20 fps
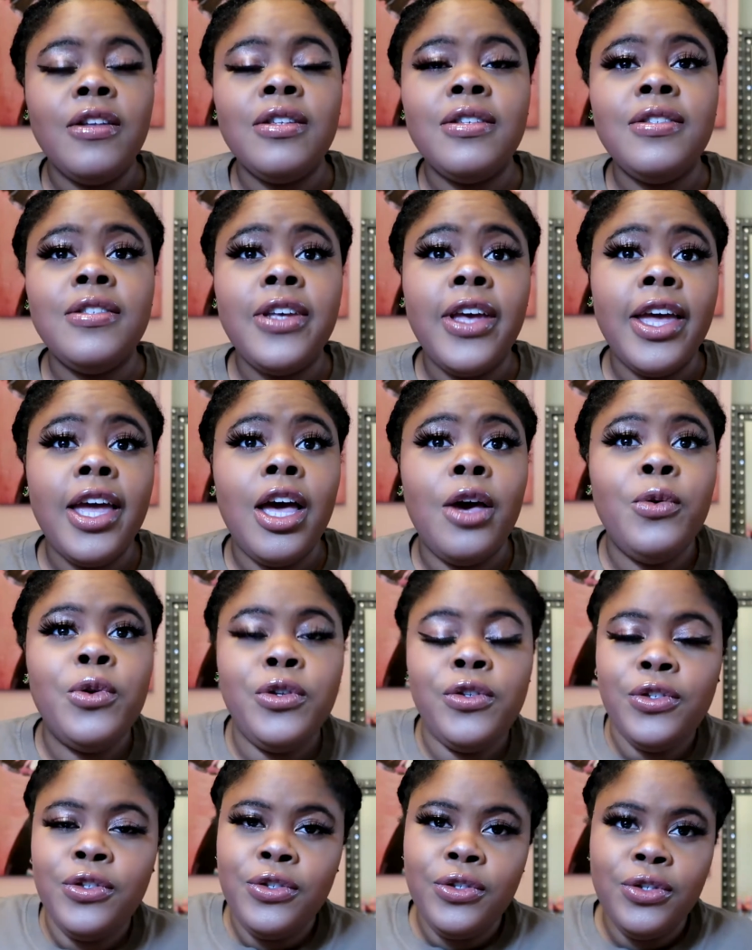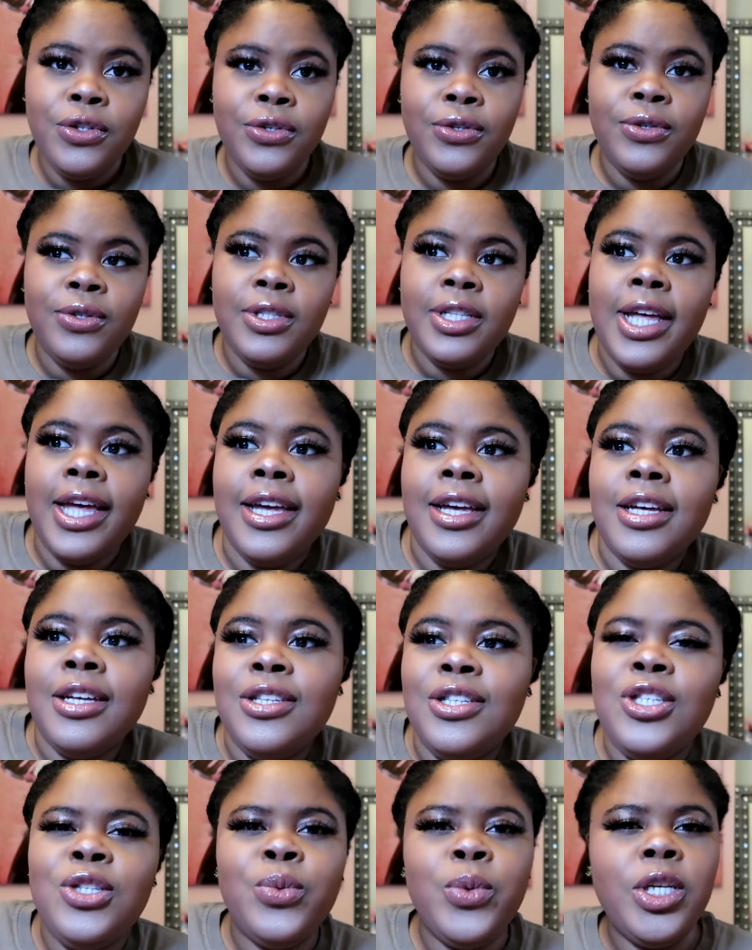today I wanted to do like
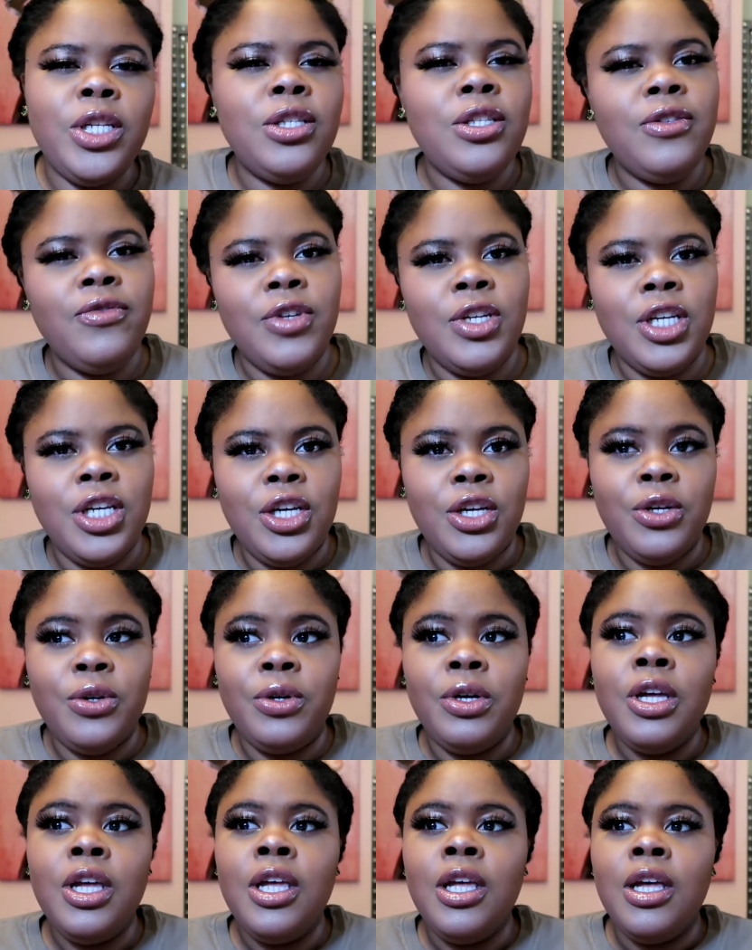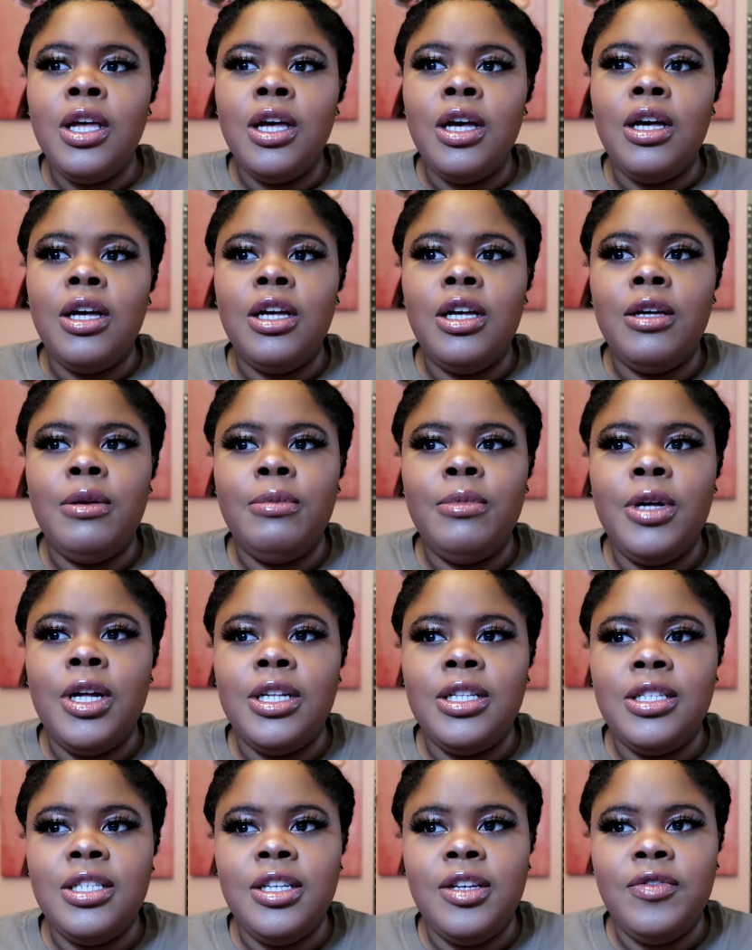a sweets video um,
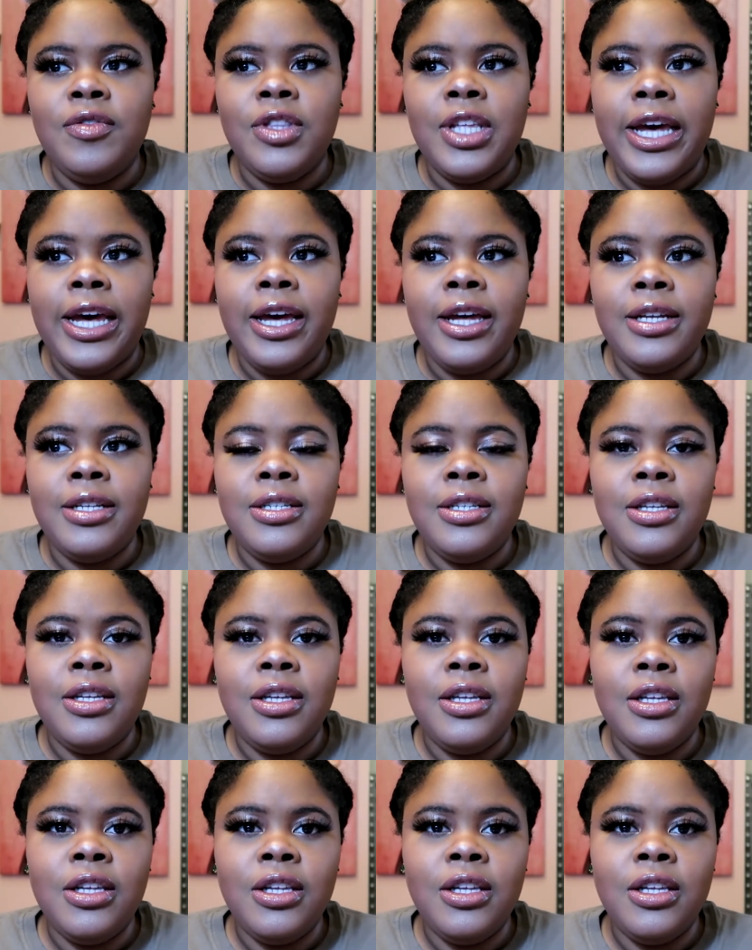on stuff that,